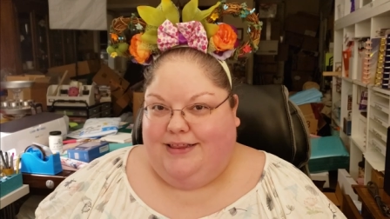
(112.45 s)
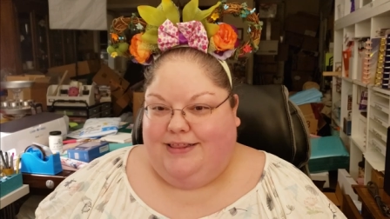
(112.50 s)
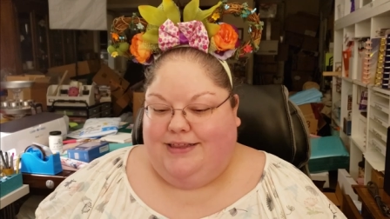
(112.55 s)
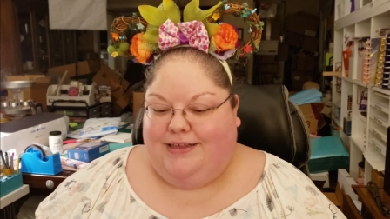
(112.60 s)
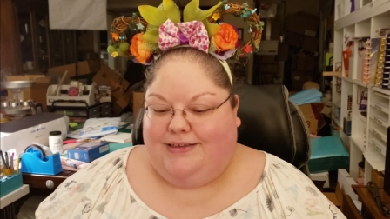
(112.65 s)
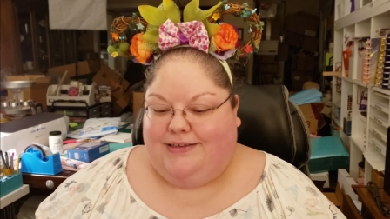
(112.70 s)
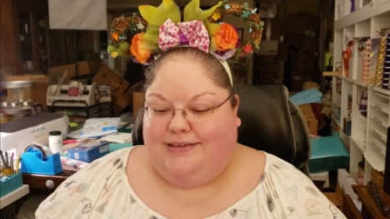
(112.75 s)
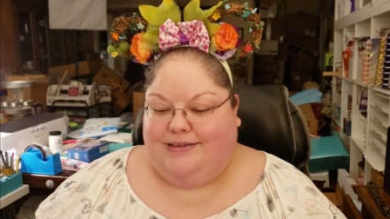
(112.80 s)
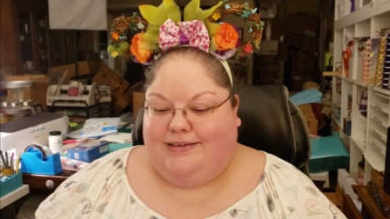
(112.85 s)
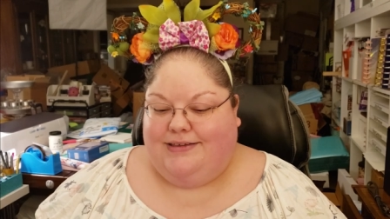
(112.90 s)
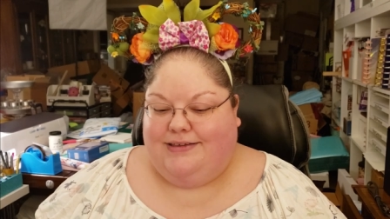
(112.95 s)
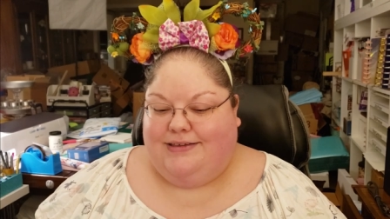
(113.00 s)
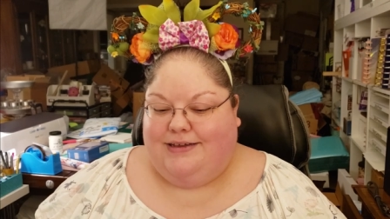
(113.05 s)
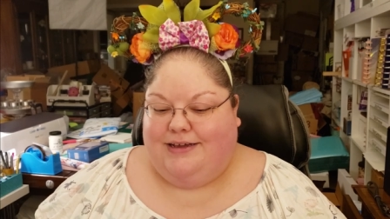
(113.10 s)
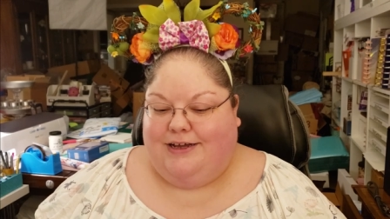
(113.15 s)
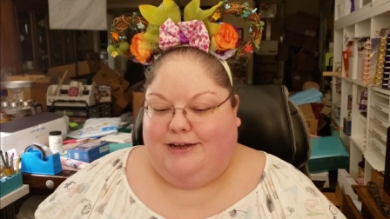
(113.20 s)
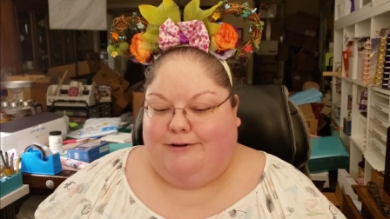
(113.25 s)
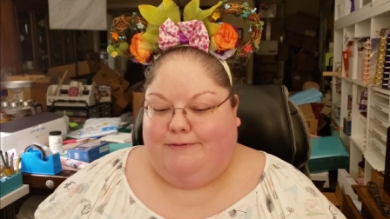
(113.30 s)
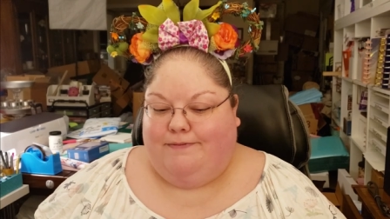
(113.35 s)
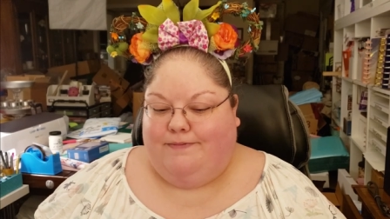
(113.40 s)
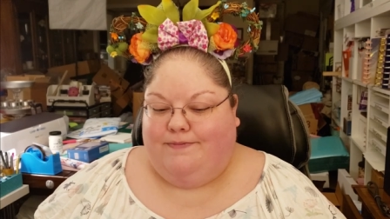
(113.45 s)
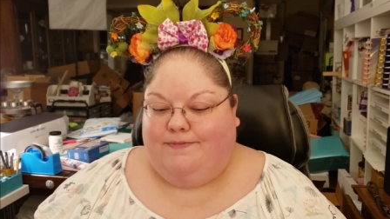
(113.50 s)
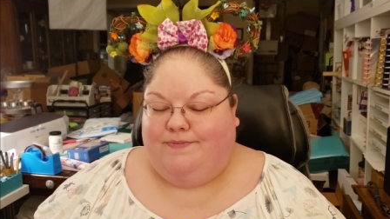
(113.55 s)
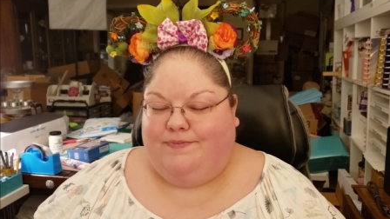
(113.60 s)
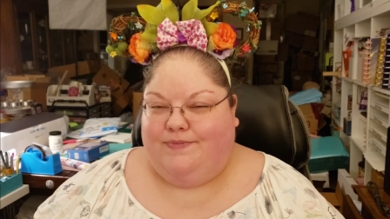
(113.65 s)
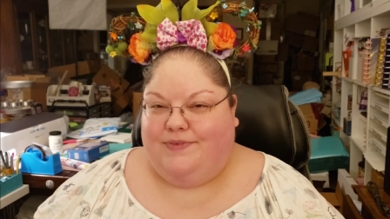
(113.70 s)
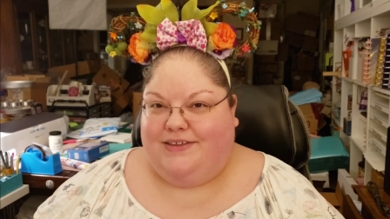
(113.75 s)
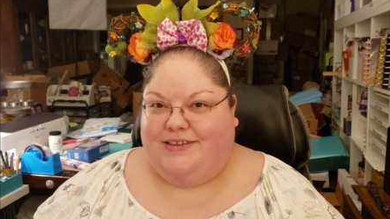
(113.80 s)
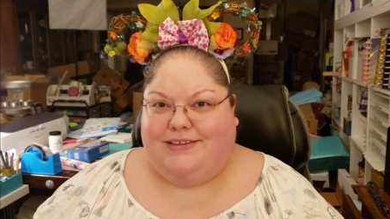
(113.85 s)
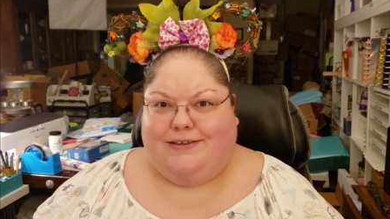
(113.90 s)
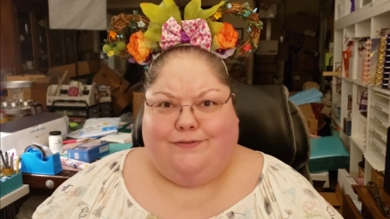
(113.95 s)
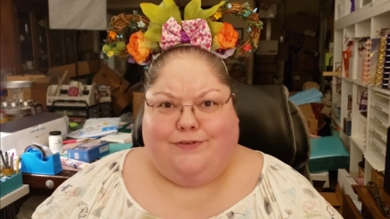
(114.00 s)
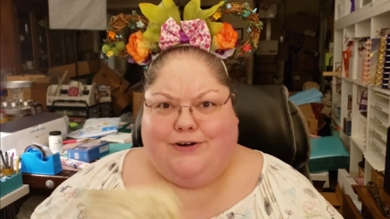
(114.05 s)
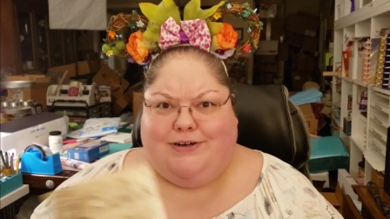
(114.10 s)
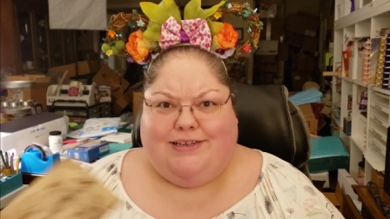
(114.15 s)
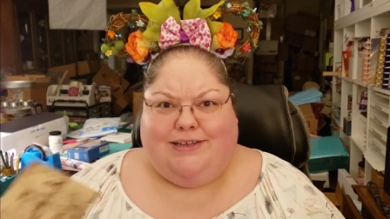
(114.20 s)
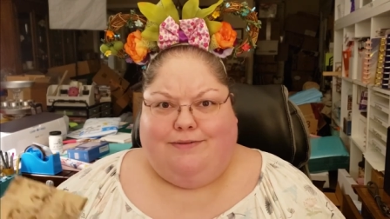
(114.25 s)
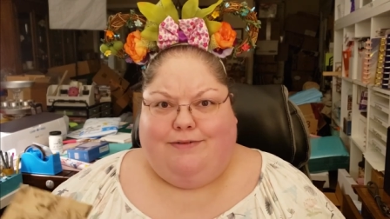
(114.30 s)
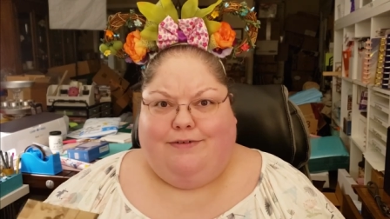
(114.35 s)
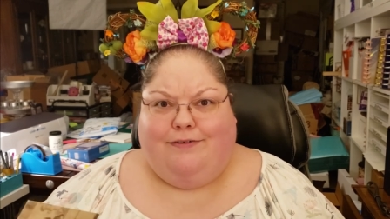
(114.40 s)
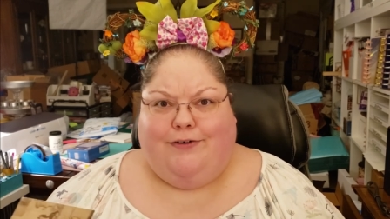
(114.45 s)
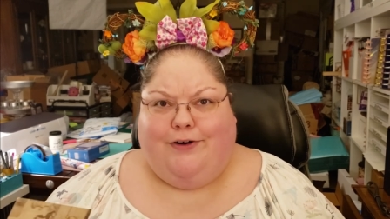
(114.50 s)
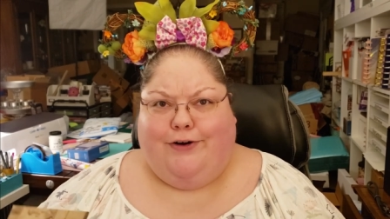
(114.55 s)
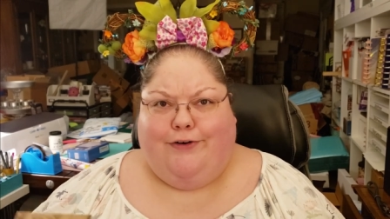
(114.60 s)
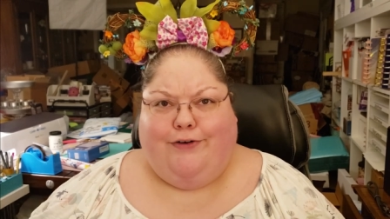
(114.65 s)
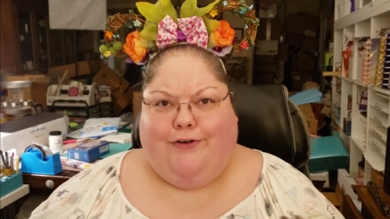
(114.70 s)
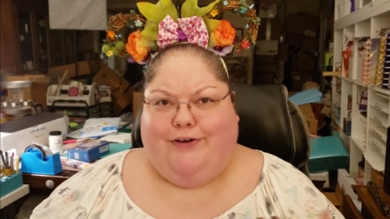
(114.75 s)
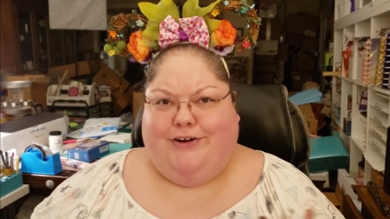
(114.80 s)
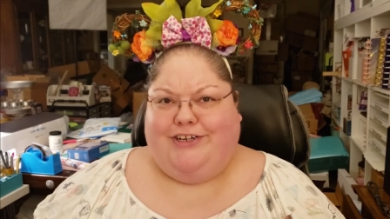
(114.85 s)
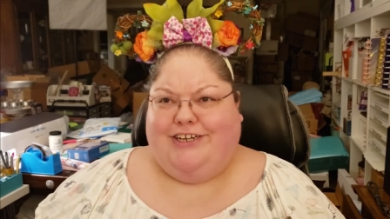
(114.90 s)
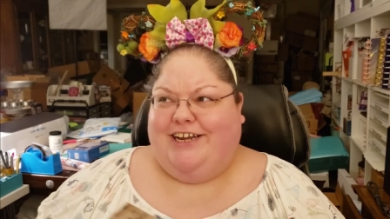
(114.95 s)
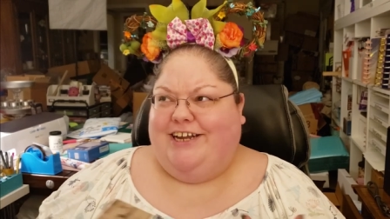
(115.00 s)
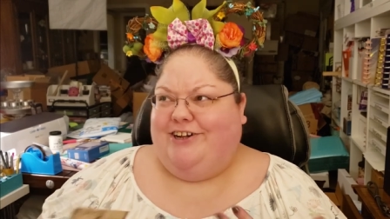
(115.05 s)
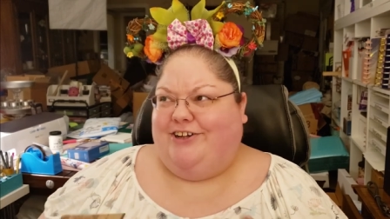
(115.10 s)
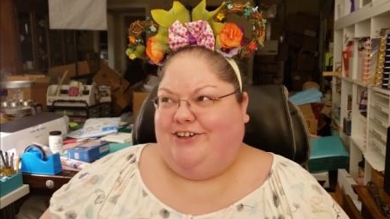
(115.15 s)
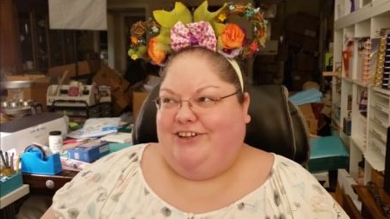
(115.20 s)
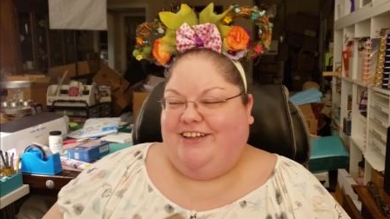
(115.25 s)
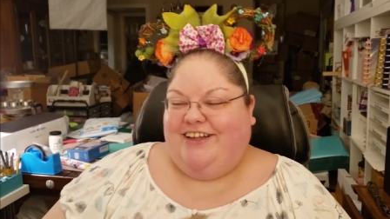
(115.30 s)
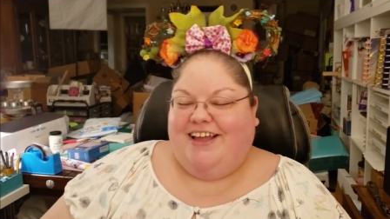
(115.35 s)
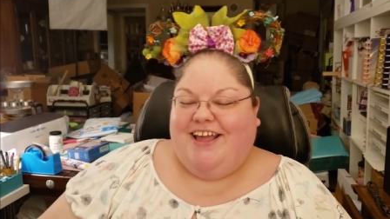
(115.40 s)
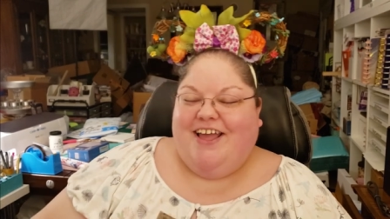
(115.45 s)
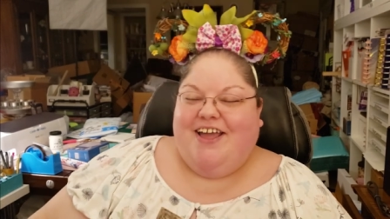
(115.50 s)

this is the first time I've heard of her channel.